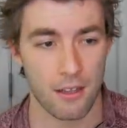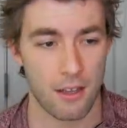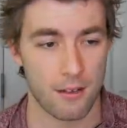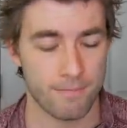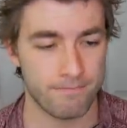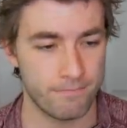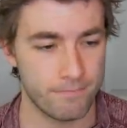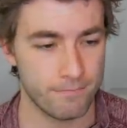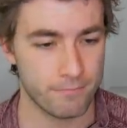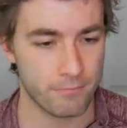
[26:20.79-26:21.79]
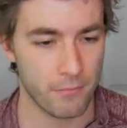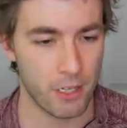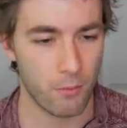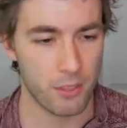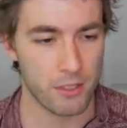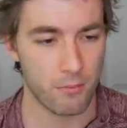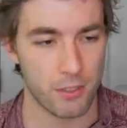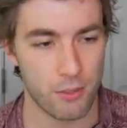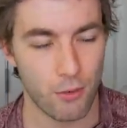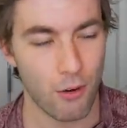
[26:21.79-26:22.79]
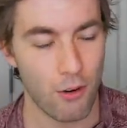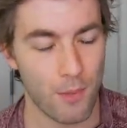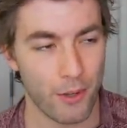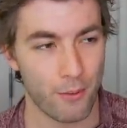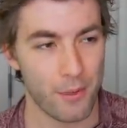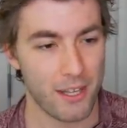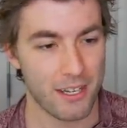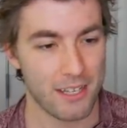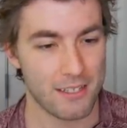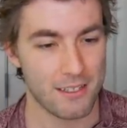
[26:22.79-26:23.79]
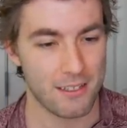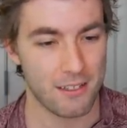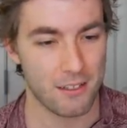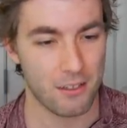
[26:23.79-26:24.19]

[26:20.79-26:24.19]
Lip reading: You know, once you grow up a little bit, I guess